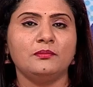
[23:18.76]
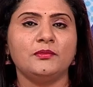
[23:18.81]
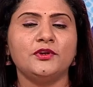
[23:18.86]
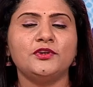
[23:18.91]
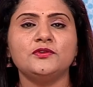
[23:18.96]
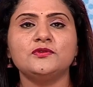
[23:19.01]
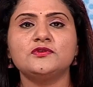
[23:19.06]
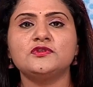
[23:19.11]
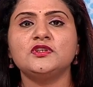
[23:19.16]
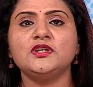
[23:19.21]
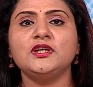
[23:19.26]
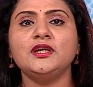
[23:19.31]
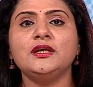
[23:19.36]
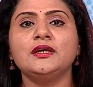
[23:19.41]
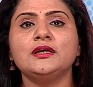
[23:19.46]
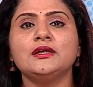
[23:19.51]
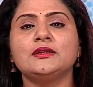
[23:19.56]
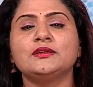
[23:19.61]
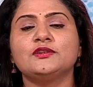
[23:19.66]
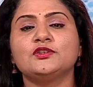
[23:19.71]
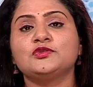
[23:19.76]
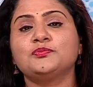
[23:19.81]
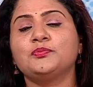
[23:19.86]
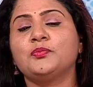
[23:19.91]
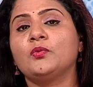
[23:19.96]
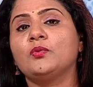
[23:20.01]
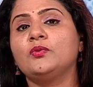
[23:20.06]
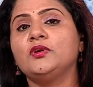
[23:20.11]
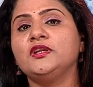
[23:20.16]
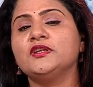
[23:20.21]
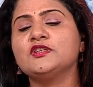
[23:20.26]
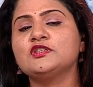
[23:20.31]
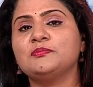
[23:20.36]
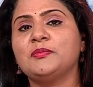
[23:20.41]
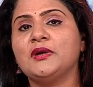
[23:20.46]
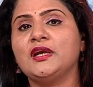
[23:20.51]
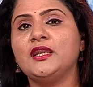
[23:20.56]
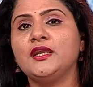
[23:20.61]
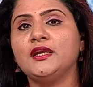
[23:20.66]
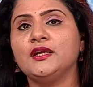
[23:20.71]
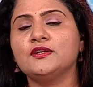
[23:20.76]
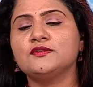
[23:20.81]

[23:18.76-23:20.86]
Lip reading: But you see, only the spelling